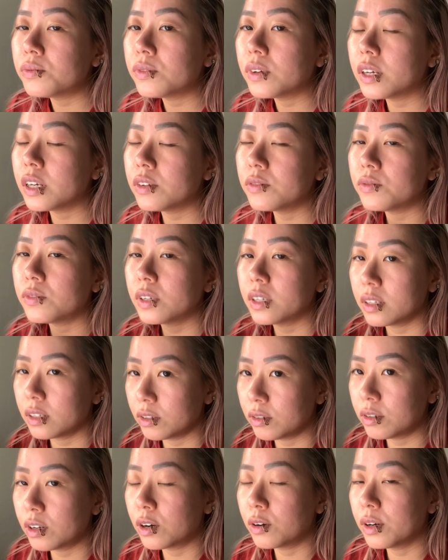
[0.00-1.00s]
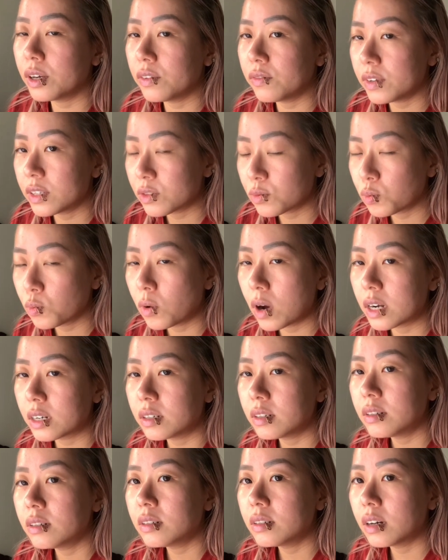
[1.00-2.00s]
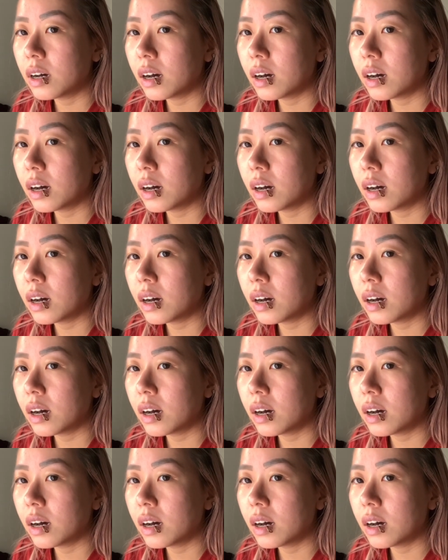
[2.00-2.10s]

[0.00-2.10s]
it's one